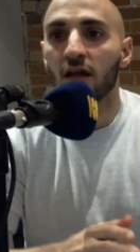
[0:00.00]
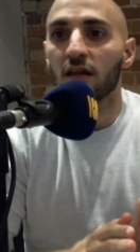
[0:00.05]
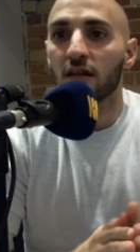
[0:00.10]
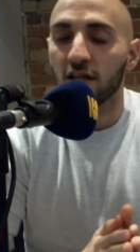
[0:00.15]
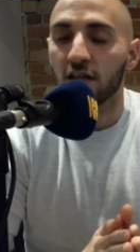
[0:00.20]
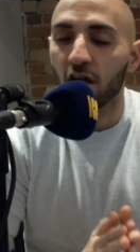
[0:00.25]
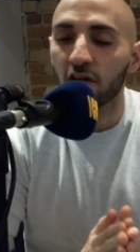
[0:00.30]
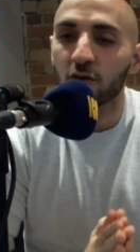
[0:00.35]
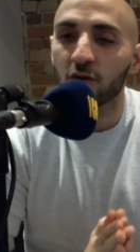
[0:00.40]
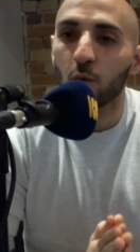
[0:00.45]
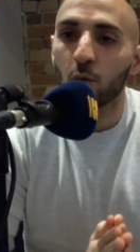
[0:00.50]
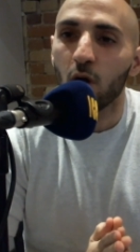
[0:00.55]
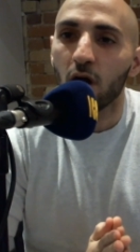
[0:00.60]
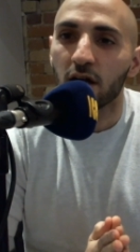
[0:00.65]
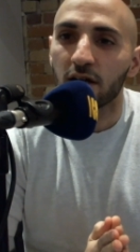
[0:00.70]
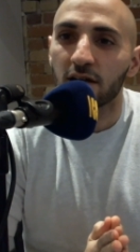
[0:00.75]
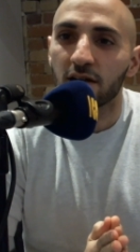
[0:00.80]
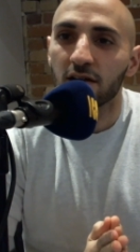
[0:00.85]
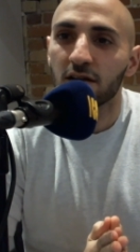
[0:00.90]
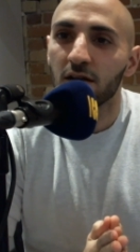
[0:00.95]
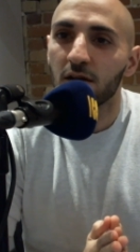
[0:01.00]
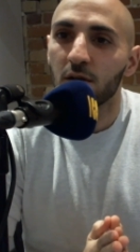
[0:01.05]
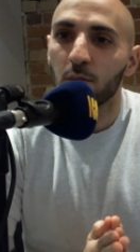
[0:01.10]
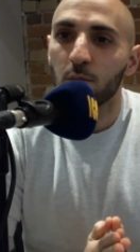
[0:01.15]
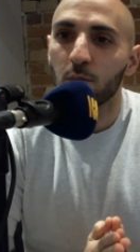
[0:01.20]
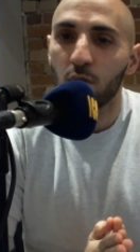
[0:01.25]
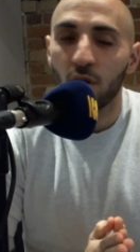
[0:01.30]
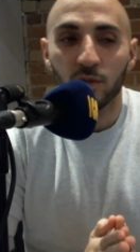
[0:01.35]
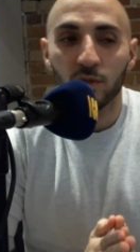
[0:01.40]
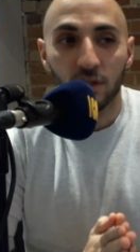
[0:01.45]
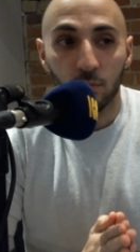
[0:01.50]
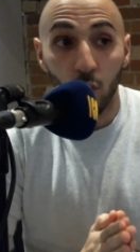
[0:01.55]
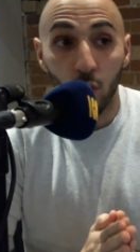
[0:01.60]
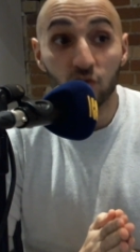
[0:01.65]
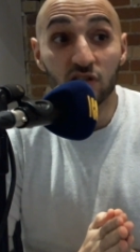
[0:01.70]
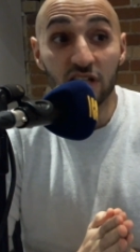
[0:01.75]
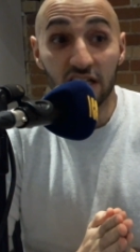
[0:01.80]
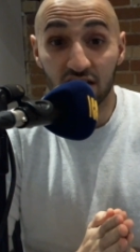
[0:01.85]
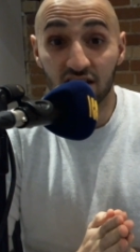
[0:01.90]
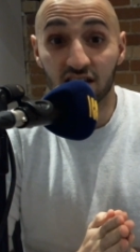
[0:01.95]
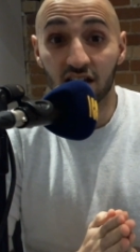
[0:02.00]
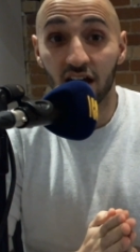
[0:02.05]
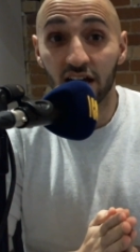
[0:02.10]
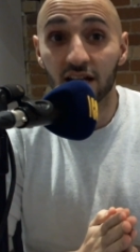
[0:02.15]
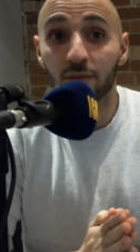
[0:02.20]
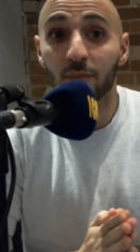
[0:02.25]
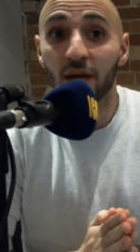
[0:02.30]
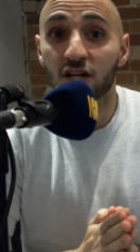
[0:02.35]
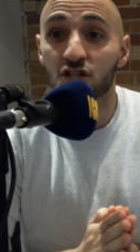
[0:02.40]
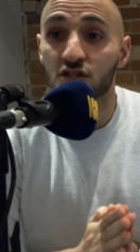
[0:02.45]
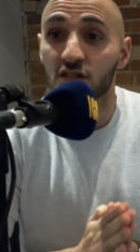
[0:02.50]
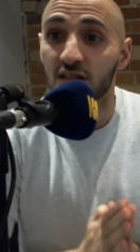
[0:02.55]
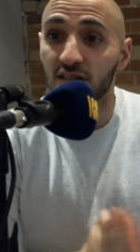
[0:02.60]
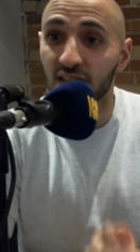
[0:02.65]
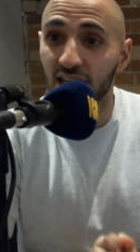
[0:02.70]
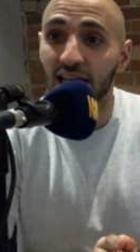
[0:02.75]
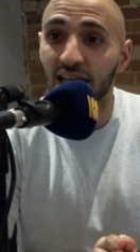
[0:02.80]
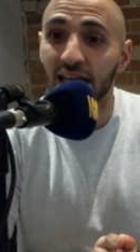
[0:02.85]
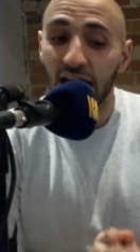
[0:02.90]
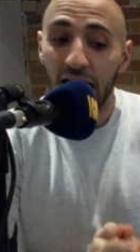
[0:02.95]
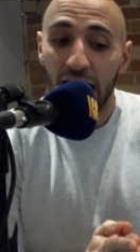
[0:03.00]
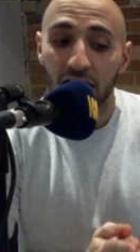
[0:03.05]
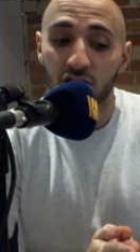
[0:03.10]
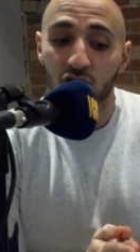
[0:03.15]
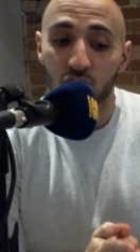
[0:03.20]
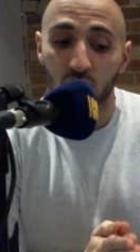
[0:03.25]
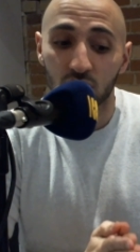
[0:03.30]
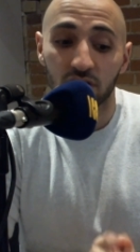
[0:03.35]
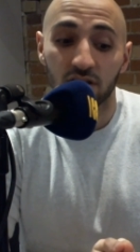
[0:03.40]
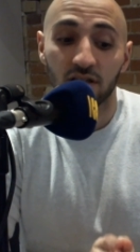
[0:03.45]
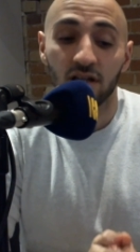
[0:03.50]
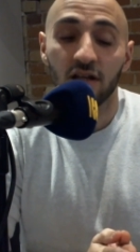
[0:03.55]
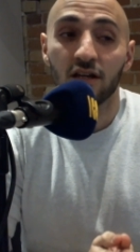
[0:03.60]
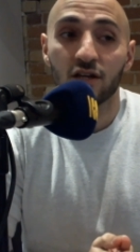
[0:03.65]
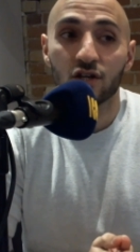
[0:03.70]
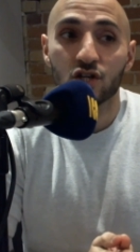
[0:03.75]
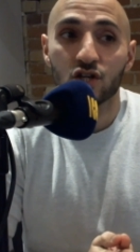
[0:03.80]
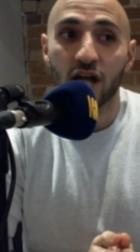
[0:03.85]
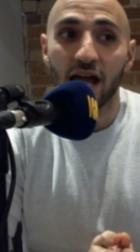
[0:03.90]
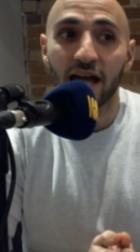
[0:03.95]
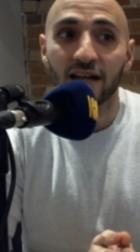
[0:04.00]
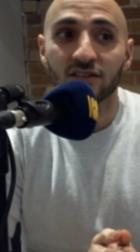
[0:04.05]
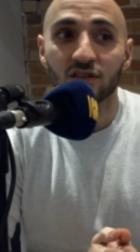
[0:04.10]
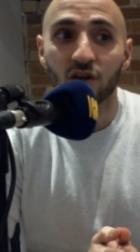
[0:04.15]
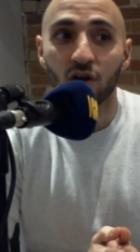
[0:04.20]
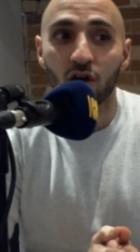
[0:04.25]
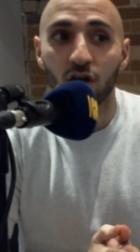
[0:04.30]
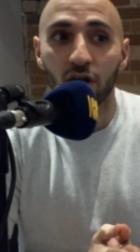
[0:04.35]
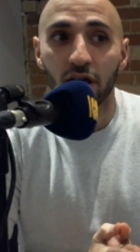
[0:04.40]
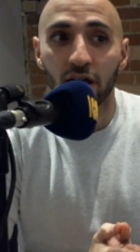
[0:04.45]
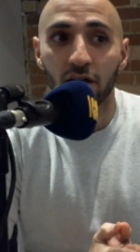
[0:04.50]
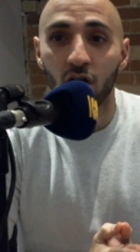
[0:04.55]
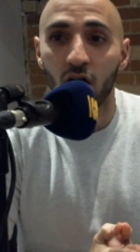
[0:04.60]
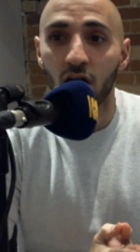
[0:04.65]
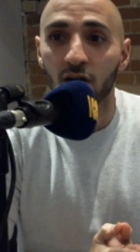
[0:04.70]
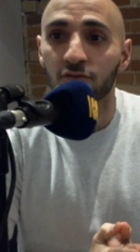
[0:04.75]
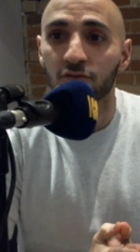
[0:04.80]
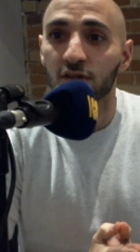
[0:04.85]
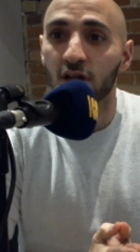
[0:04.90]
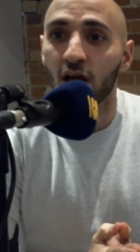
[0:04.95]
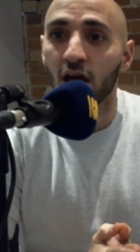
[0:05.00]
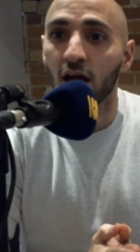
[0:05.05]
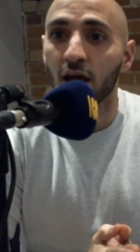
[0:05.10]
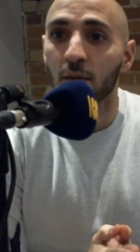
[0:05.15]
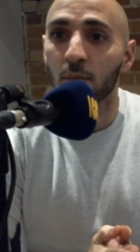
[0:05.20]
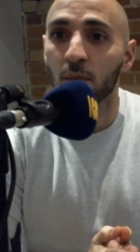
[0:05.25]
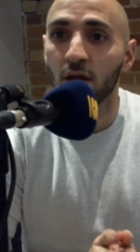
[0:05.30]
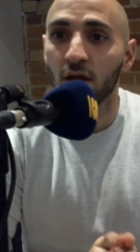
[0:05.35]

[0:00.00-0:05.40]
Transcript: The other one, probably the most exciting match of the day, actually, Shakhtar and Hoffenheim.